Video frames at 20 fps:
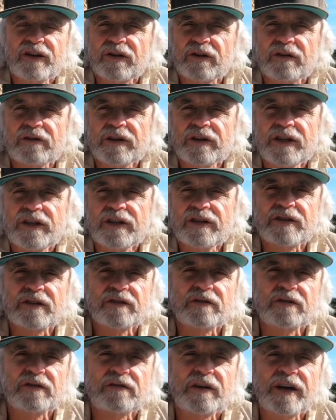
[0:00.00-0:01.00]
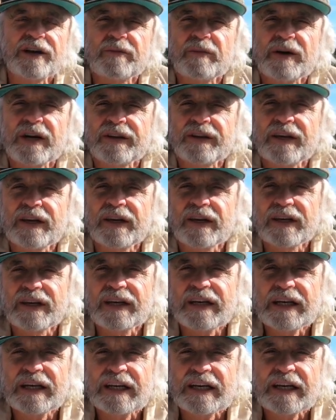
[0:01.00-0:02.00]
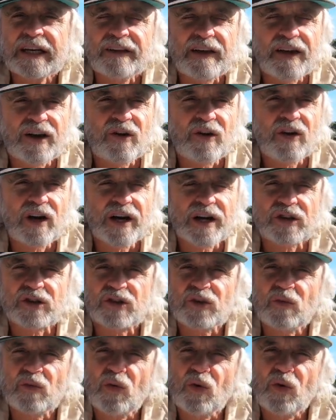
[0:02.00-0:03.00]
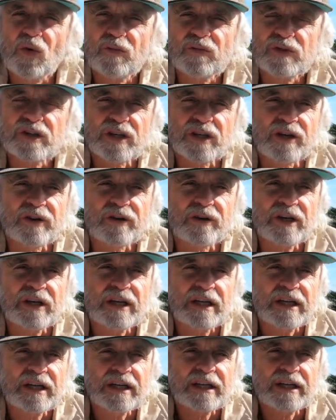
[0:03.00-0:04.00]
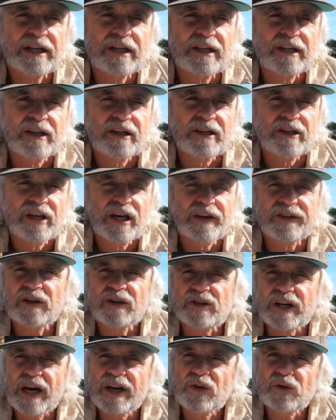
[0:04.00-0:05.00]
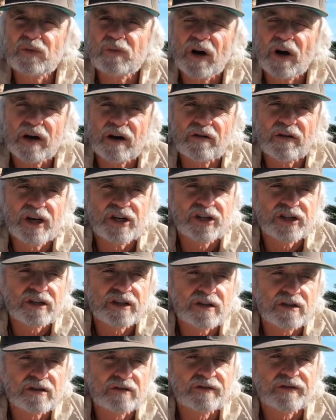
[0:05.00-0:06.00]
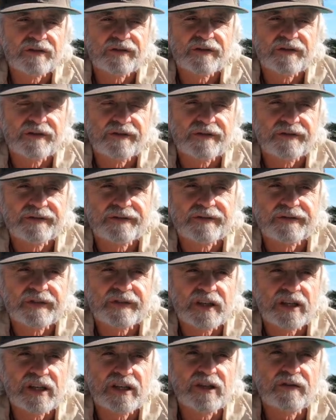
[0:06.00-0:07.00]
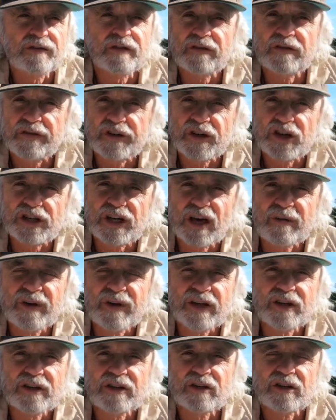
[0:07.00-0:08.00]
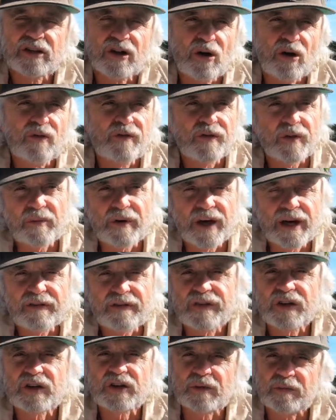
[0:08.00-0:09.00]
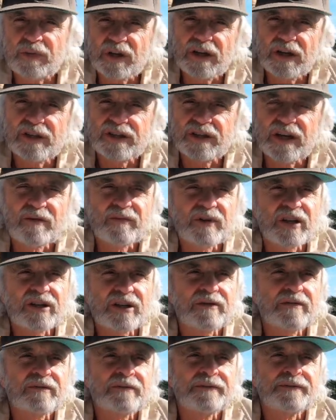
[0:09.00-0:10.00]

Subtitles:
degrees or around about there. They don't like it too warm, so you get those annual migrations of the different fish coming into the Gulf. The bait fish, the pillies come in,